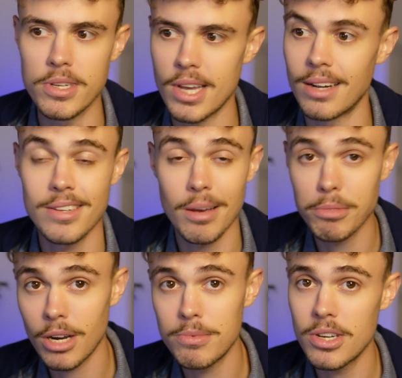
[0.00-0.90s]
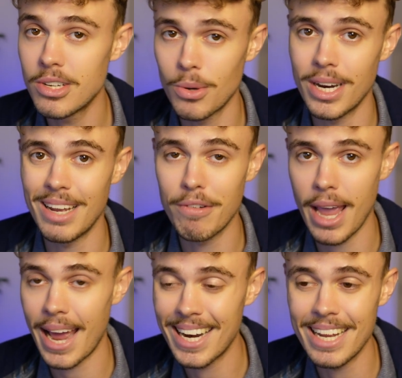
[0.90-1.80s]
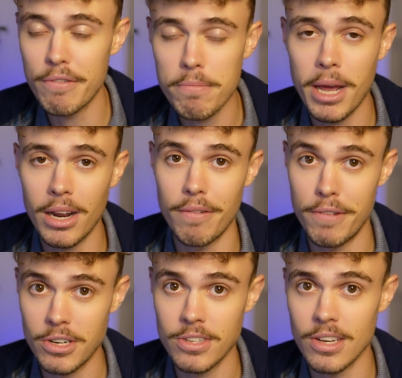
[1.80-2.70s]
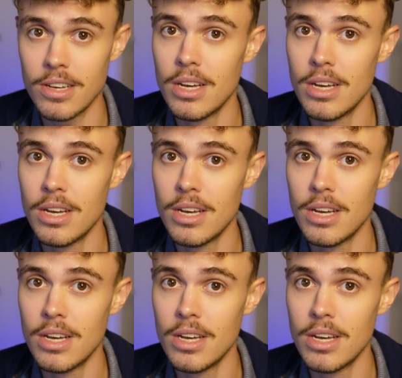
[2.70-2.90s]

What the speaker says: And sometimes you can do it at an even better efficiency.